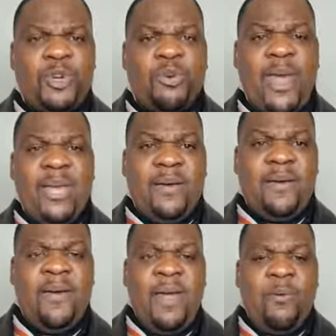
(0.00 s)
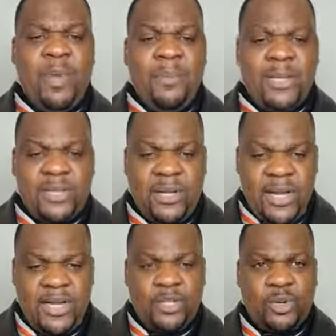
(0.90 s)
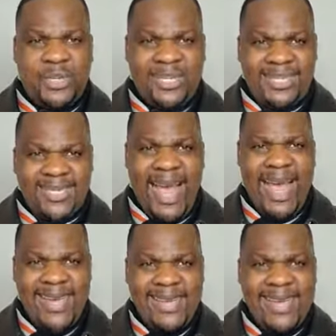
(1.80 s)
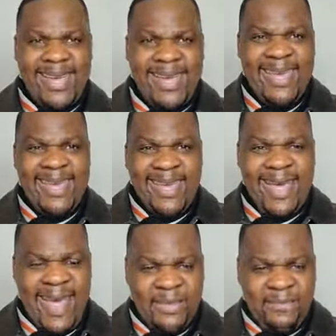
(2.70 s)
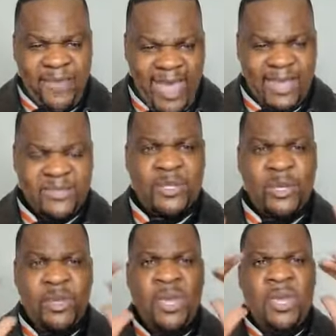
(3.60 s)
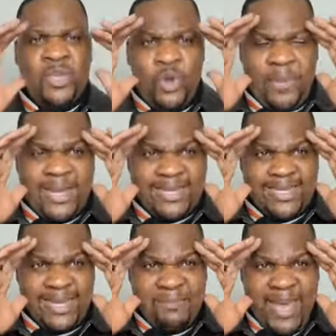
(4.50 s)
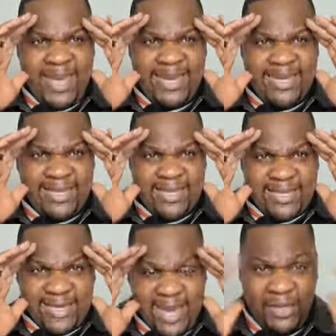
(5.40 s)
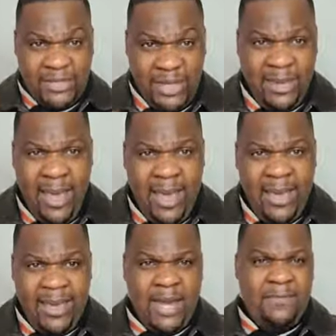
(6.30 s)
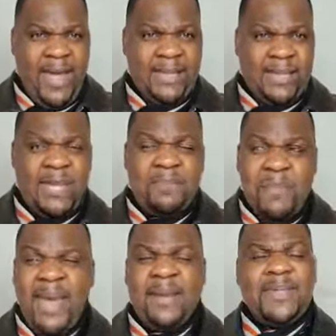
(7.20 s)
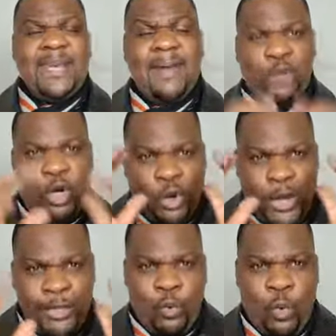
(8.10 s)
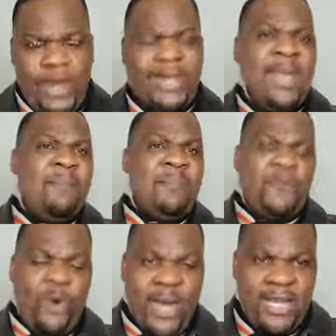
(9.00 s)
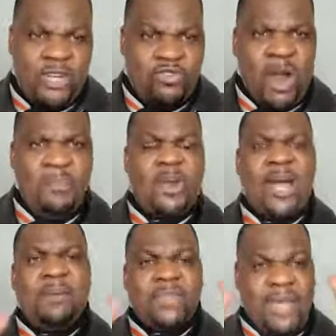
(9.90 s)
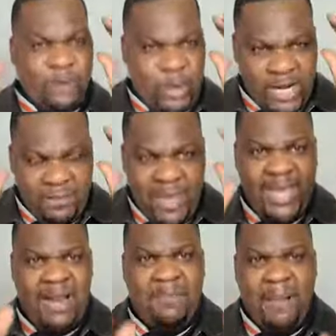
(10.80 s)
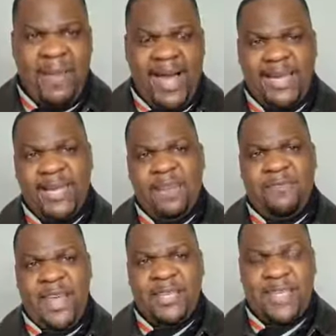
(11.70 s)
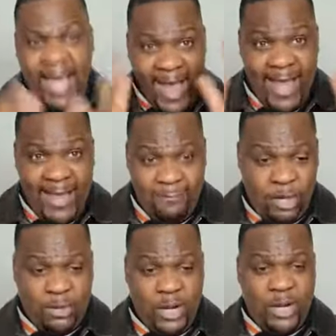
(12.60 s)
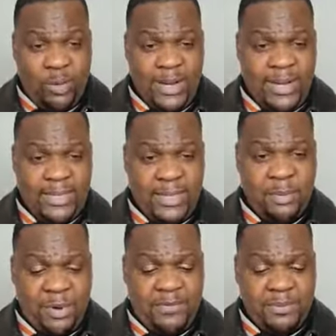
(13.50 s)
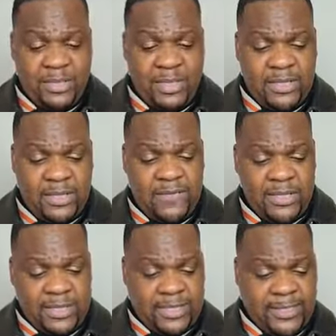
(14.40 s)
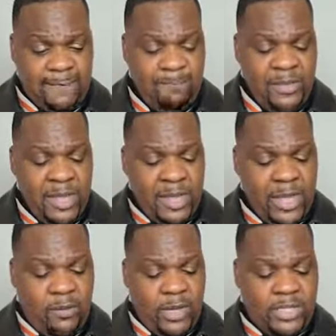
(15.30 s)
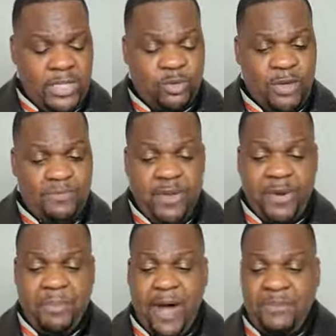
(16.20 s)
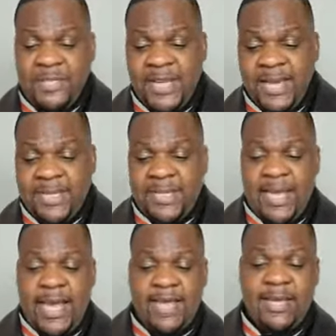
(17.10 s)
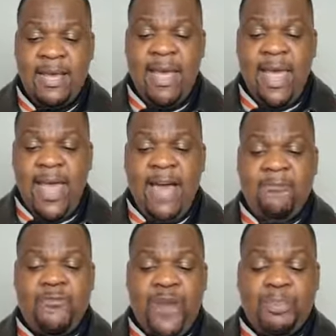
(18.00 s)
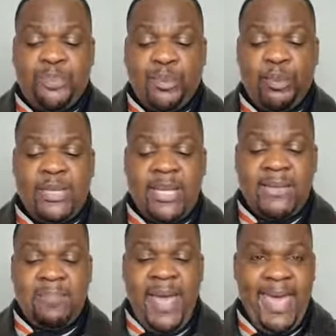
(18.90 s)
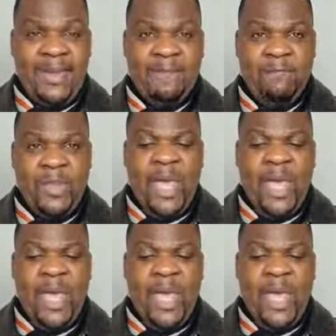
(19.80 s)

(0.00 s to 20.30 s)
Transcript: to greater, we must learn to decide in advance. You must make a decision in advance. It matters that I'm not going to quit before any trouble comes. I've already made up my mind in advance. I am not going to quit. Listen to Proverbs 13, verse 16. It reads this way, very powerful text. It says, every prudent man